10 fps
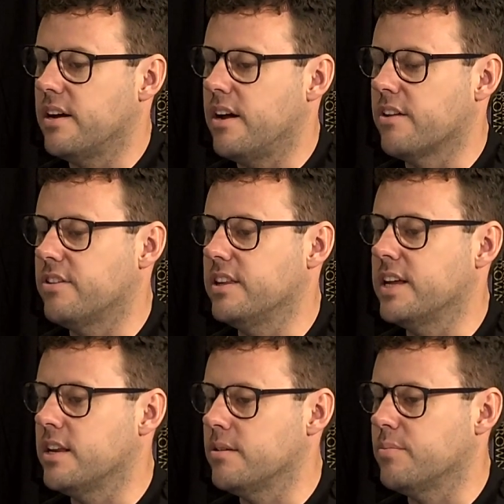I think
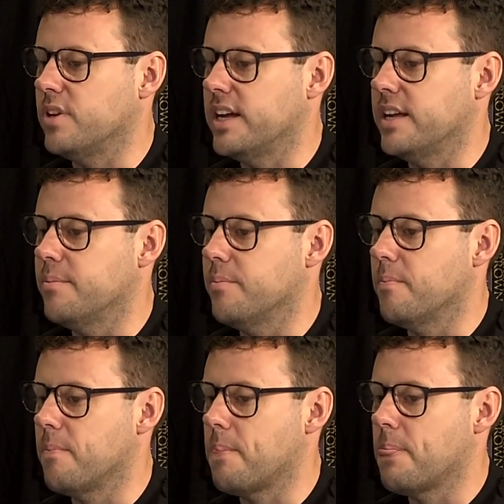they didn't play
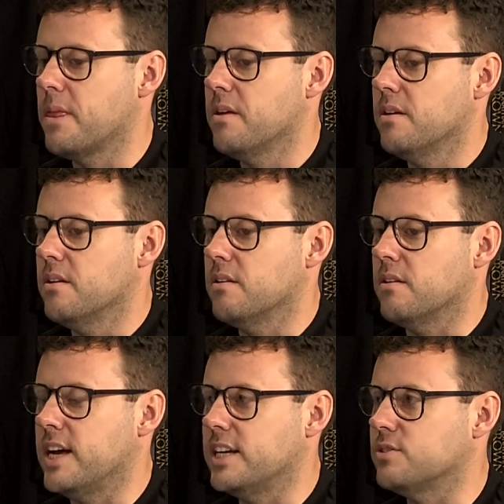him
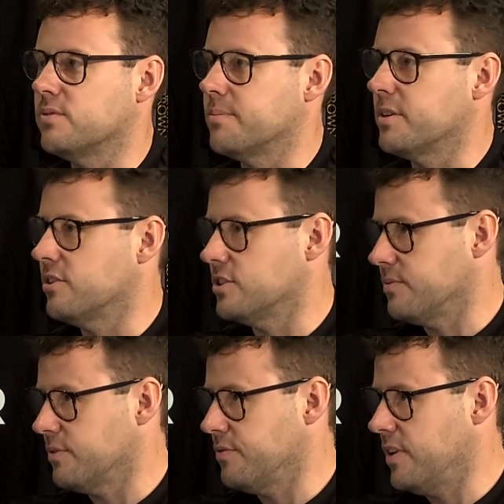last week because
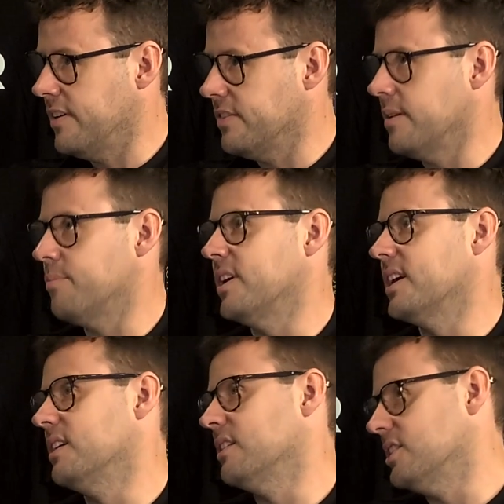of the 5-day
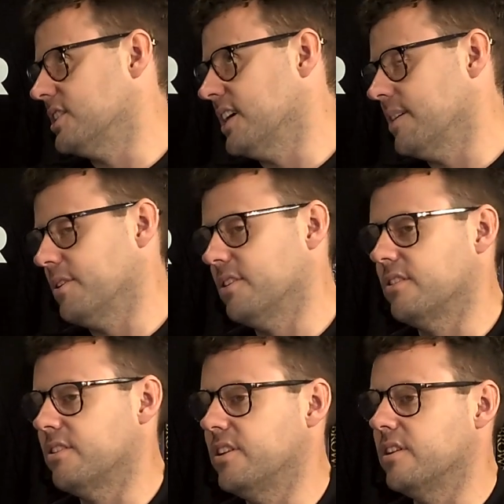break into this game. I think
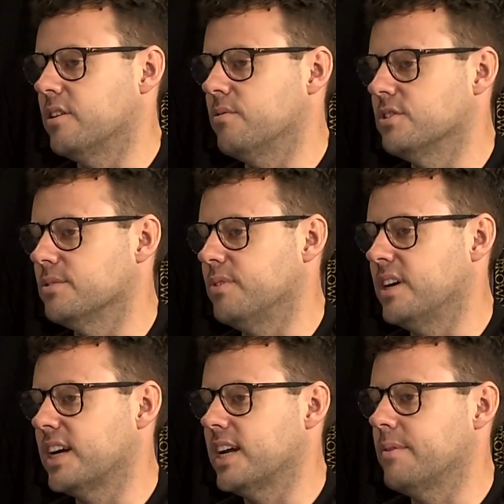the theory was a
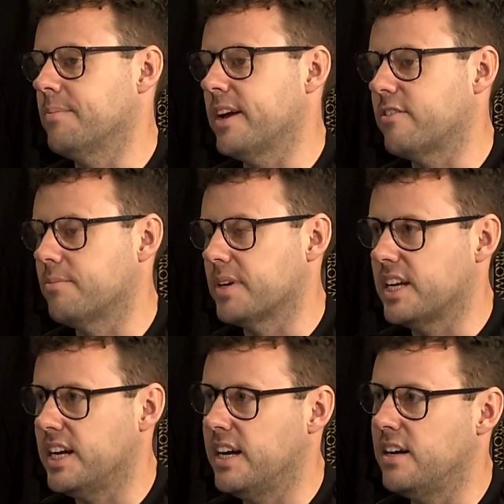player coming back from a
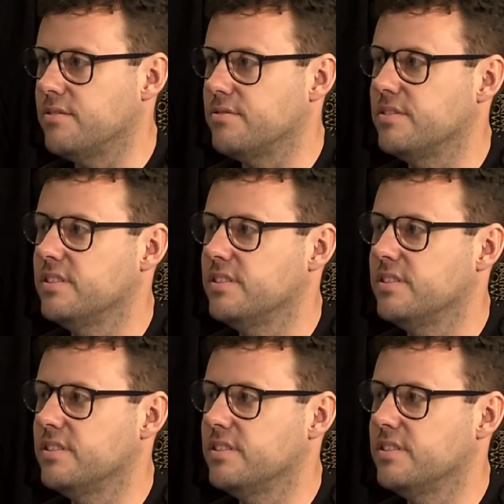calf